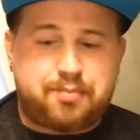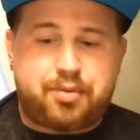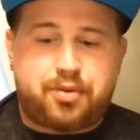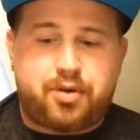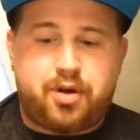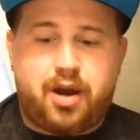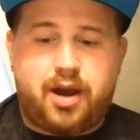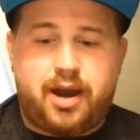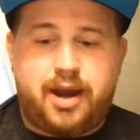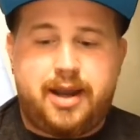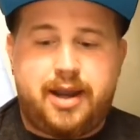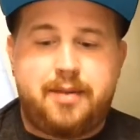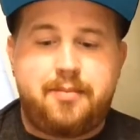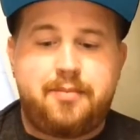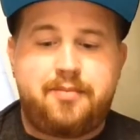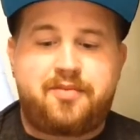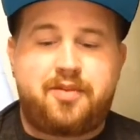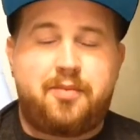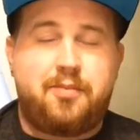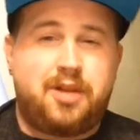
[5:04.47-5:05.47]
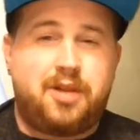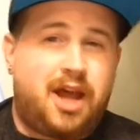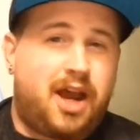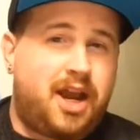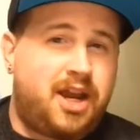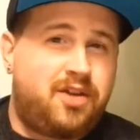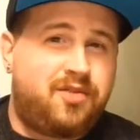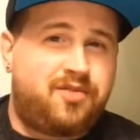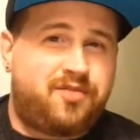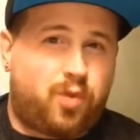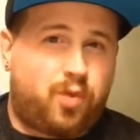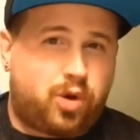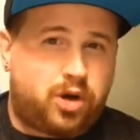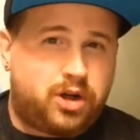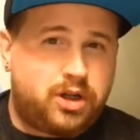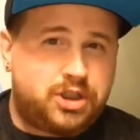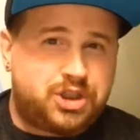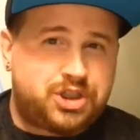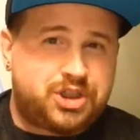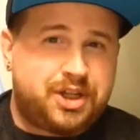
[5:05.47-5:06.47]
Prime from Lion
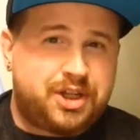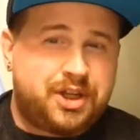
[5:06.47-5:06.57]
Forge.